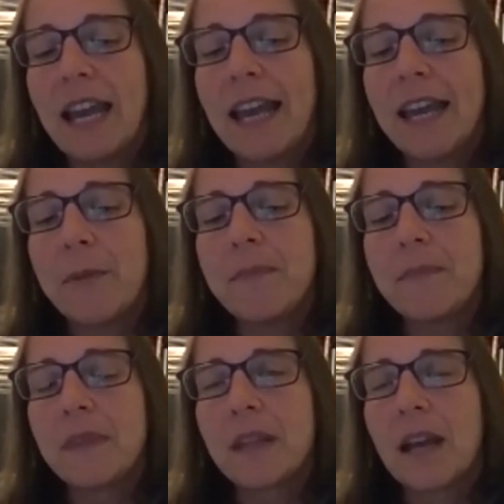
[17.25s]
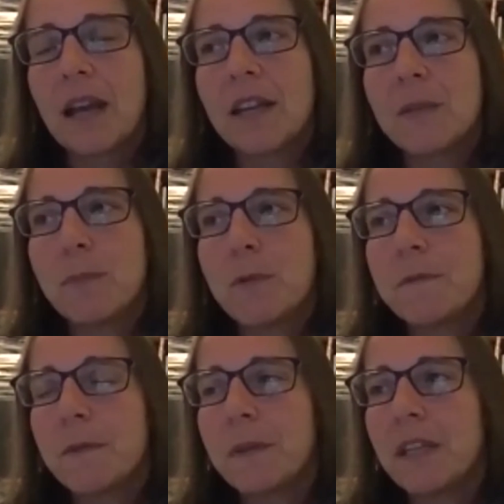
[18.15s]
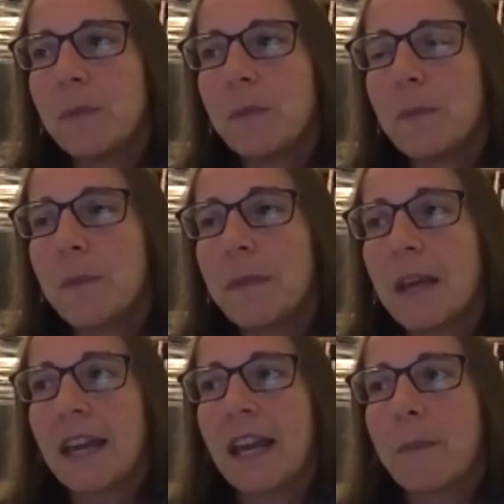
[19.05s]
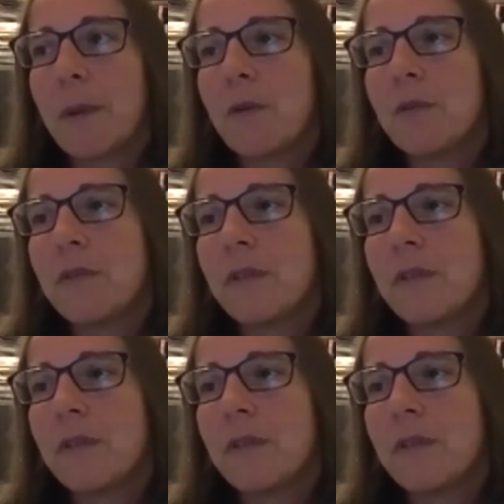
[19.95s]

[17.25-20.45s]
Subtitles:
And I suppose for me, thinking about